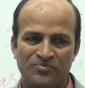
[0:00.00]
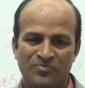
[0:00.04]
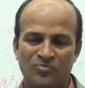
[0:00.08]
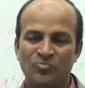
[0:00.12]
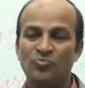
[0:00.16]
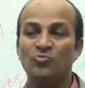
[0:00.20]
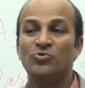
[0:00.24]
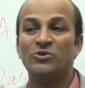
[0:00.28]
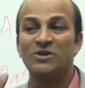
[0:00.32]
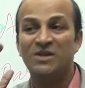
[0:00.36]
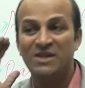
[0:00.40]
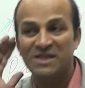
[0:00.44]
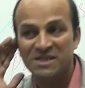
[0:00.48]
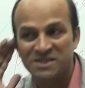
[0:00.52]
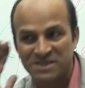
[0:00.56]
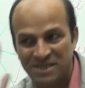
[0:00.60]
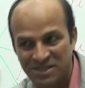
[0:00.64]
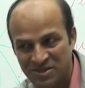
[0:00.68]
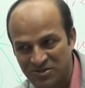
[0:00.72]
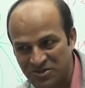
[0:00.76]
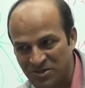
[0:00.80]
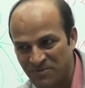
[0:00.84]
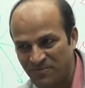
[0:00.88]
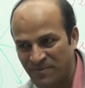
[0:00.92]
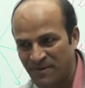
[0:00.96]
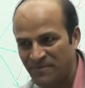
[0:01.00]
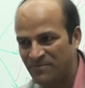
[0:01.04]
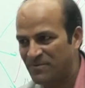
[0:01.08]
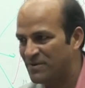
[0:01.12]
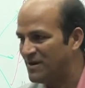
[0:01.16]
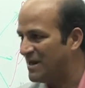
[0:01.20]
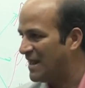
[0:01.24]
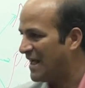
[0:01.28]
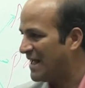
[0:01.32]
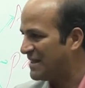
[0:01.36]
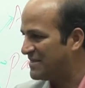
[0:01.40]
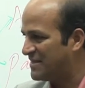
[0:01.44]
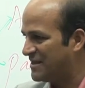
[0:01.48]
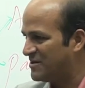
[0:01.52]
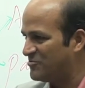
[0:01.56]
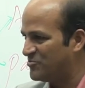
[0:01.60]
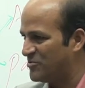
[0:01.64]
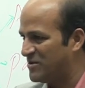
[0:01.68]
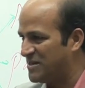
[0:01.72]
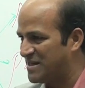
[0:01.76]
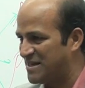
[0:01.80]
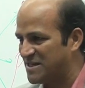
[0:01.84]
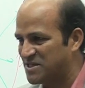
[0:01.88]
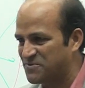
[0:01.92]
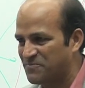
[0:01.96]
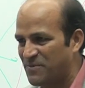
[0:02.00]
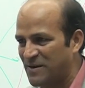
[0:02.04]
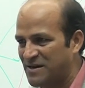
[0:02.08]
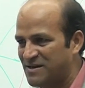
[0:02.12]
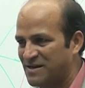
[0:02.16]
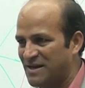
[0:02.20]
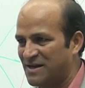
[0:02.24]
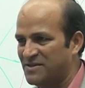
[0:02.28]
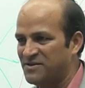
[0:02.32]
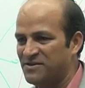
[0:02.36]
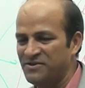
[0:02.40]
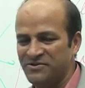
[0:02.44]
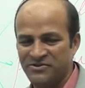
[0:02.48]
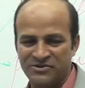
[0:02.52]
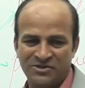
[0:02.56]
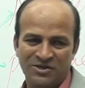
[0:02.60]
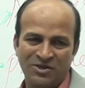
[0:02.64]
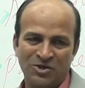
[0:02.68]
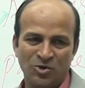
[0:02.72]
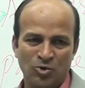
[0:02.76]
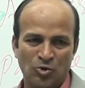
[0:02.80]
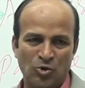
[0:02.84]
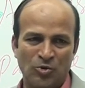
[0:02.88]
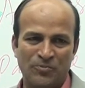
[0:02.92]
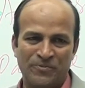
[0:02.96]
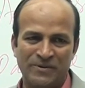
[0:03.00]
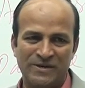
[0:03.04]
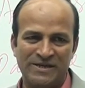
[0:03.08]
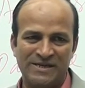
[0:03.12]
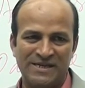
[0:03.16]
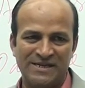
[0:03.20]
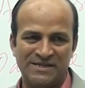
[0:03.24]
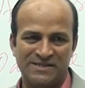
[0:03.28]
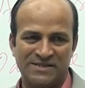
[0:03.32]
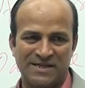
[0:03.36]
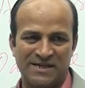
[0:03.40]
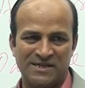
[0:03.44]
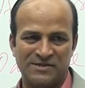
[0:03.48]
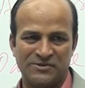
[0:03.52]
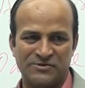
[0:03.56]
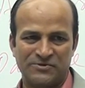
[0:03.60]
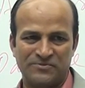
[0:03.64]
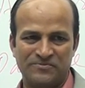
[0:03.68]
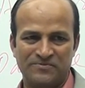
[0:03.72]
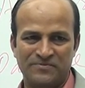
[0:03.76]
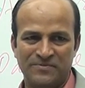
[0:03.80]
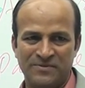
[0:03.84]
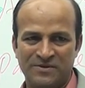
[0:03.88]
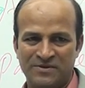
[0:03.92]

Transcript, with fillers: We listen to the people and then we respect others' opinions also.